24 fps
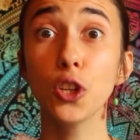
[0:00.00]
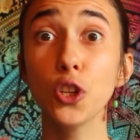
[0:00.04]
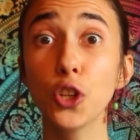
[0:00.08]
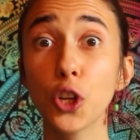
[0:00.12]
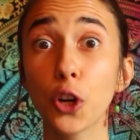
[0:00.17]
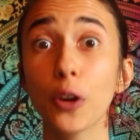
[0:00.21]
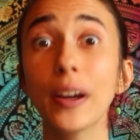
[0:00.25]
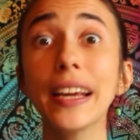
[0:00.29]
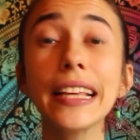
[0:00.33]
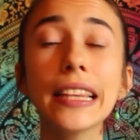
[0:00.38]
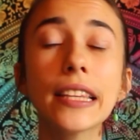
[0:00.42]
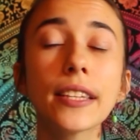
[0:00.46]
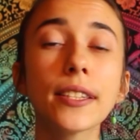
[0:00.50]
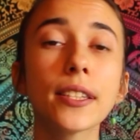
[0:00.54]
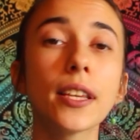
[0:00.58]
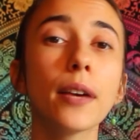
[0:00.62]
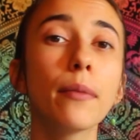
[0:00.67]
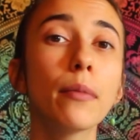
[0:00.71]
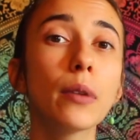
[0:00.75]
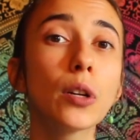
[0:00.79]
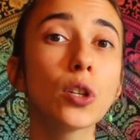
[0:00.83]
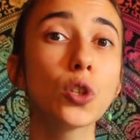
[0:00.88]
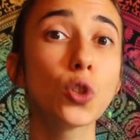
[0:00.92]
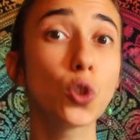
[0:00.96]
During the
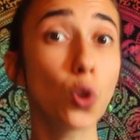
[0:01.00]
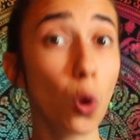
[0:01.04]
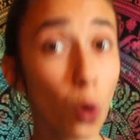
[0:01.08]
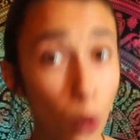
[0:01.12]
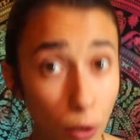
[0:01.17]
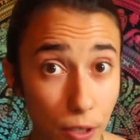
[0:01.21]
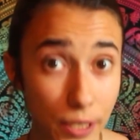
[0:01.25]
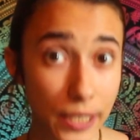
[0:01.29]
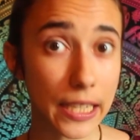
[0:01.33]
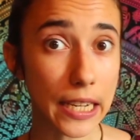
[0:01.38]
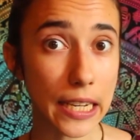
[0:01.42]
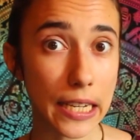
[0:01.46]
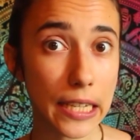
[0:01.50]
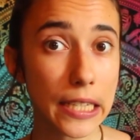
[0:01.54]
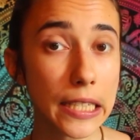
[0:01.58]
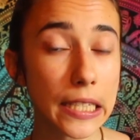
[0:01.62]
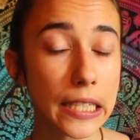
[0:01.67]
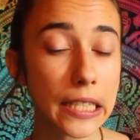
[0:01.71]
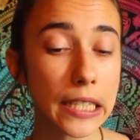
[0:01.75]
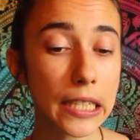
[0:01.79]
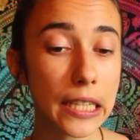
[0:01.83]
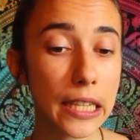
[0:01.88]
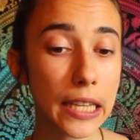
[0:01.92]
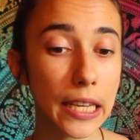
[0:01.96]
summer
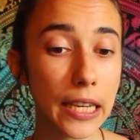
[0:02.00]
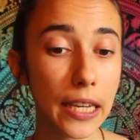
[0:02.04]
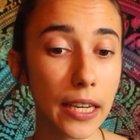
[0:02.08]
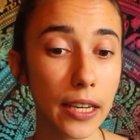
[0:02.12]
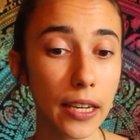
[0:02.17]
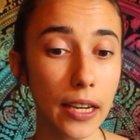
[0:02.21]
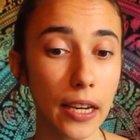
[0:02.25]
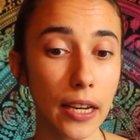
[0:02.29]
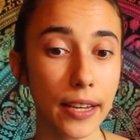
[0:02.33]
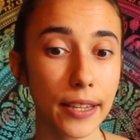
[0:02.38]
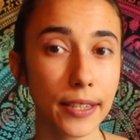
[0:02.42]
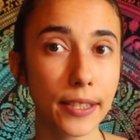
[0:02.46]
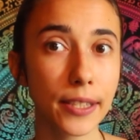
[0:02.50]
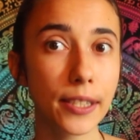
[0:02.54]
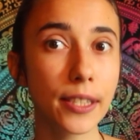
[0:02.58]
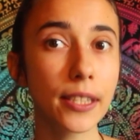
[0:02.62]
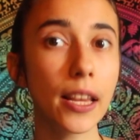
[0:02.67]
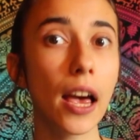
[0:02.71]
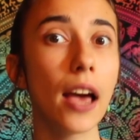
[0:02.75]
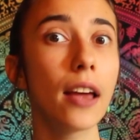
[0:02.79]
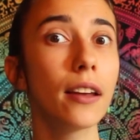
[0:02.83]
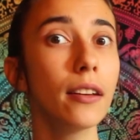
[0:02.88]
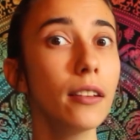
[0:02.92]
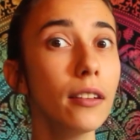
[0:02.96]
solstice, the
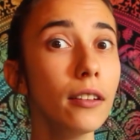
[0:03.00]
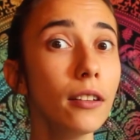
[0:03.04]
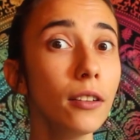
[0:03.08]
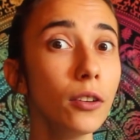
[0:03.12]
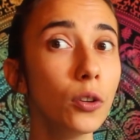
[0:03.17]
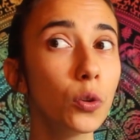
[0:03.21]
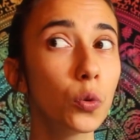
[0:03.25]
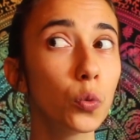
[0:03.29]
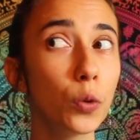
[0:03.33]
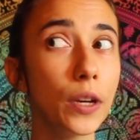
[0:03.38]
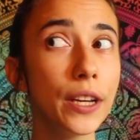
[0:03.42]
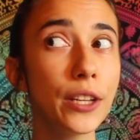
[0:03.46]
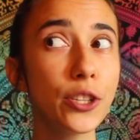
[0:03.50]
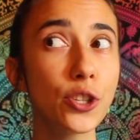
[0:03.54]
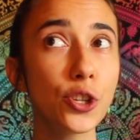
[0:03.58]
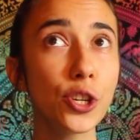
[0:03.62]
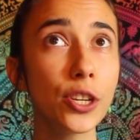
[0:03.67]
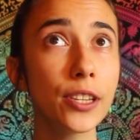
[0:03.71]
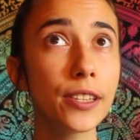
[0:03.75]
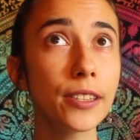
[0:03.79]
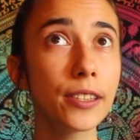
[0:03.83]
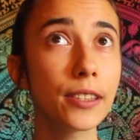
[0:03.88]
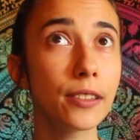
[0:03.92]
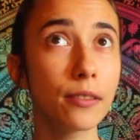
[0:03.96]
sun
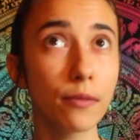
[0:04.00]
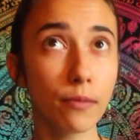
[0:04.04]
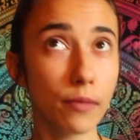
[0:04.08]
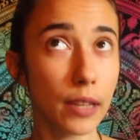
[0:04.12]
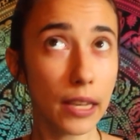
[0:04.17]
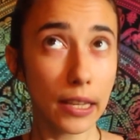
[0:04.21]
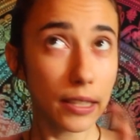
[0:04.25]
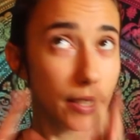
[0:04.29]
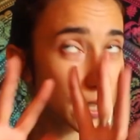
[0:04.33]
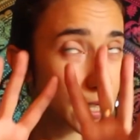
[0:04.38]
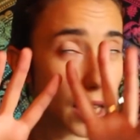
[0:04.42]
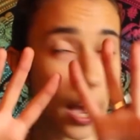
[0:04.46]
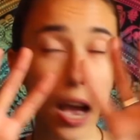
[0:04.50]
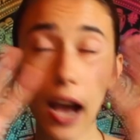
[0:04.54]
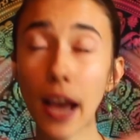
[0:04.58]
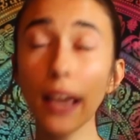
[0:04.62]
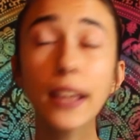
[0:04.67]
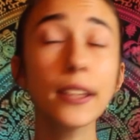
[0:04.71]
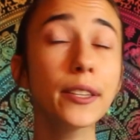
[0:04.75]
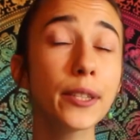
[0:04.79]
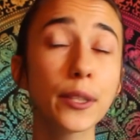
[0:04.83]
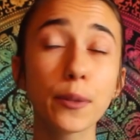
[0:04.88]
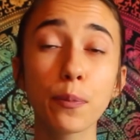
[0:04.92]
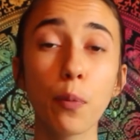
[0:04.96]
reaches its
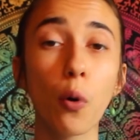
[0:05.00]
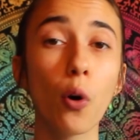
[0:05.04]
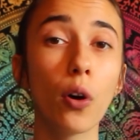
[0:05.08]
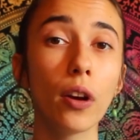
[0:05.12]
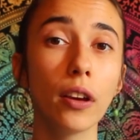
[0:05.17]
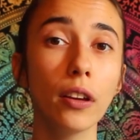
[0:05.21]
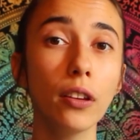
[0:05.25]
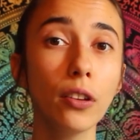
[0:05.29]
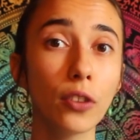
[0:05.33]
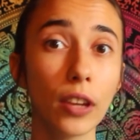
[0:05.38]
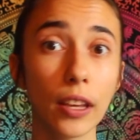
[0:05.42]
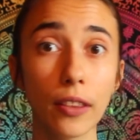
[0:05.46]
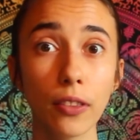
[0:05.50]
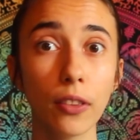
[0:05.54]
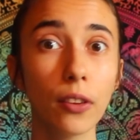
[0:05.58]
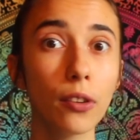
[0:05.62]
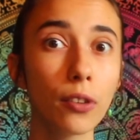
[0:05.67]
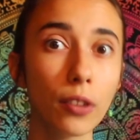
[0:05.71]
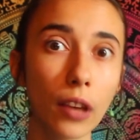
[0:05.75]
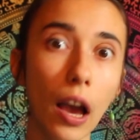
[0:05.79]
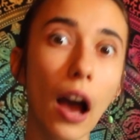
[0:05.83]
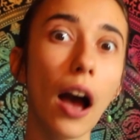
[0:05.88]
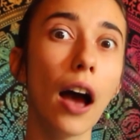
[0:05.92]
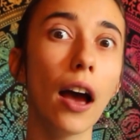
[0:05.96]
highest point in the
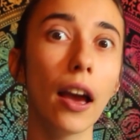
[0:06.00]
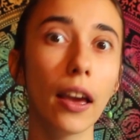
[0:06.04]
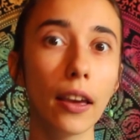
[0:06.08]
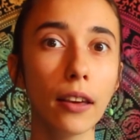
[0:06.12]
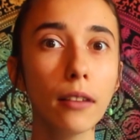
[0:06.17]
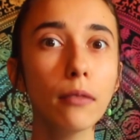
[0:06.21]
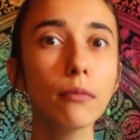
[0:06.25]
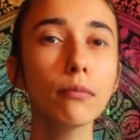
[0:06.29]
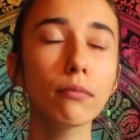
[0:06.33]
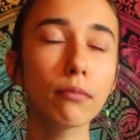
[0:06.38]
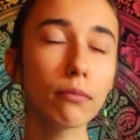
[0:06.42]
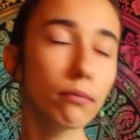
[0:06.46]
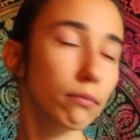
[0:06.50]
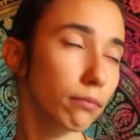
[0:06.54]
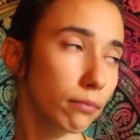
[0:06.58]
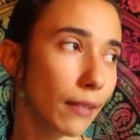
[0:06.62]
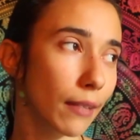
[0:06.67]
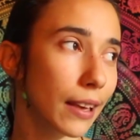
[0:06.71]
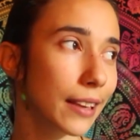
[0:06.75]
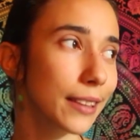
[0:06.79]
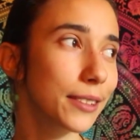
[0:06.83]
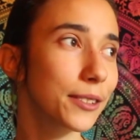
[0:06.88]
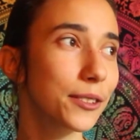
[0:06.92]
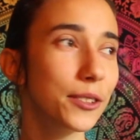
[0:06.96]
sky,
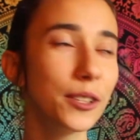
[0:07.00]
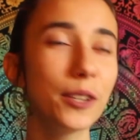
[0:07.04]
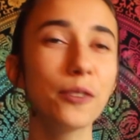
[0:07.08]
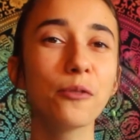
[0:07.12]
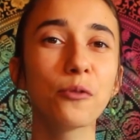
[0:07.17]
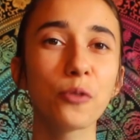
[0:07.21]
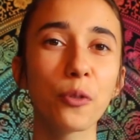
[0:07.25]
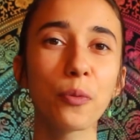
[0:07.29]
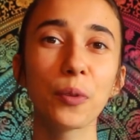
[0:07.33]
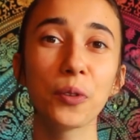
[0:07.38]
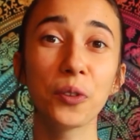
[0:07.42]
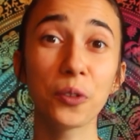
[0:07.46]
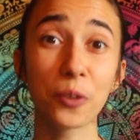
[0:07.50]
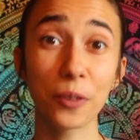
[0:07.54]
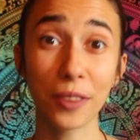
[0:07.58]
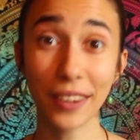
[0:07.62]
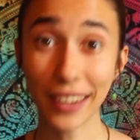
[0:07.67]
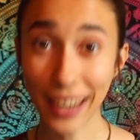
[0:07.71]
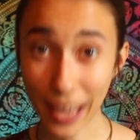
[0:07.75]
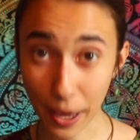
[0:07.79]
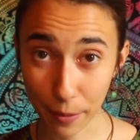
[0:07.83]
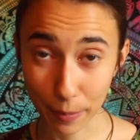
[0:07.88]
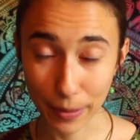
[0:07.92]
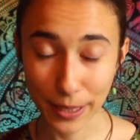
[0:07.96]
as seen from the
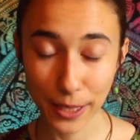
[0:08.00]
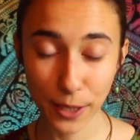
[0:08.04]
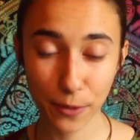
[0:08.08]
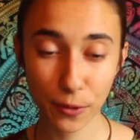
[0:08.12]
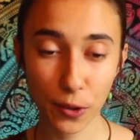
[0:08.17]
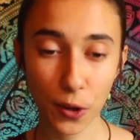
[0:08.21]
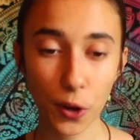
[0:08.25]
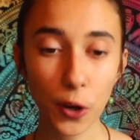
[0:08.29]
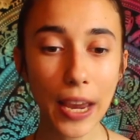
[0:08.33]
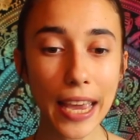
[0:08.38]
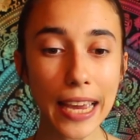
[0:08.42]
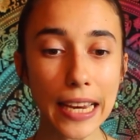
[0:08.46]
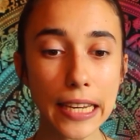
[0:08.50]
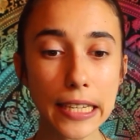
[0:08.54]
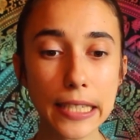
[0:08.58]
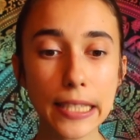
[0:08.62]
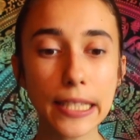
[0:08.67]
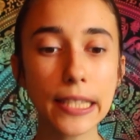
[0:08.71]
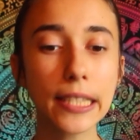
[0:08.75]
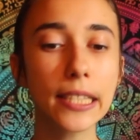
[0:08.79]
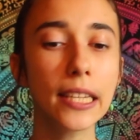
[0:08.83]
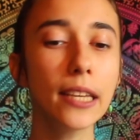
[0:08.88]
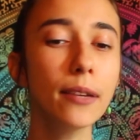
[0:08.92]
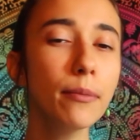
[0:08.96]
northern hemisphere, and
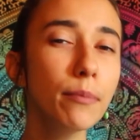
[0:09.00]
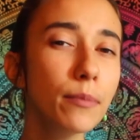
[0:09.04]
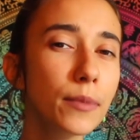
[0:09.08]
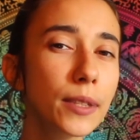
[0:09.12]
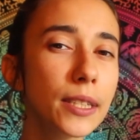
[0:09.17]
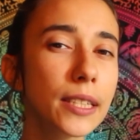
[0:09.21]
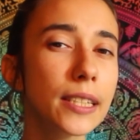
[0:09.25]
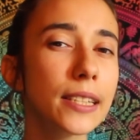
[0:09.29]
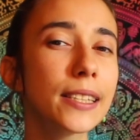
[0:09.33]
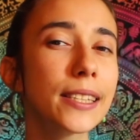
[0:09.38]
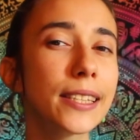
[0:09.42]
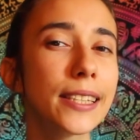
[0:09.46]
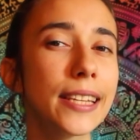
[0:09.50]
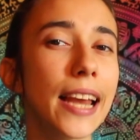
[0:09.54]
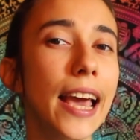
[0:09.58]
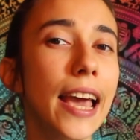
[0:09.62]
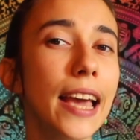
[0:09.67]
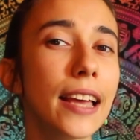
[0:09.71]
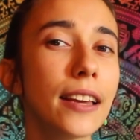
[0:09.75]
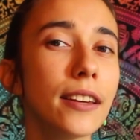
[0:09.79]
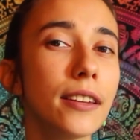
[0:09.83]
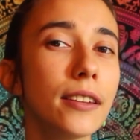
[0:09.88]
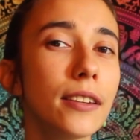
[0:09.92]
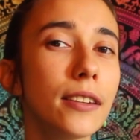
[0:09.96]
seems to
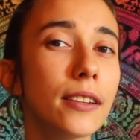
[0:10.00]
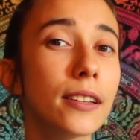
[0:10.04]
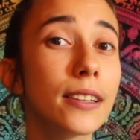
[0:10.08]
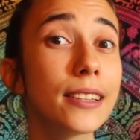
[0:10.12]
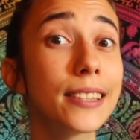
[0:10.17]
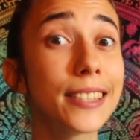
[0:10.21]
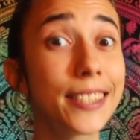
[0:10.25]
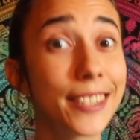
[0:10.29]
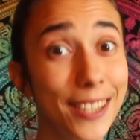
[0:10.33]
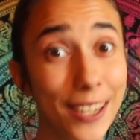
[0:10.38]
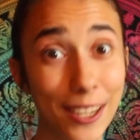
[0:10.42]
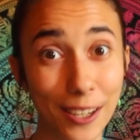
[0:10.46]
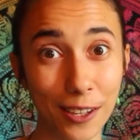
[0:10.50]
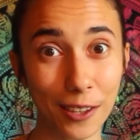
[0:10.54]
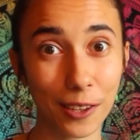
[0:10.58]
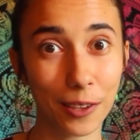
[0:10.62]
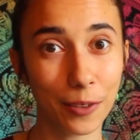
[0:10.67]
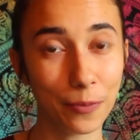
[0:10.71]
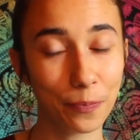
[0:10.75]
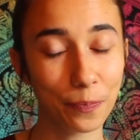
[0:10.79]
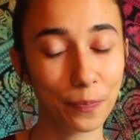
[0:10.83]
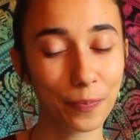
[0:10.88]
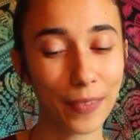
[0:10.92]
stand still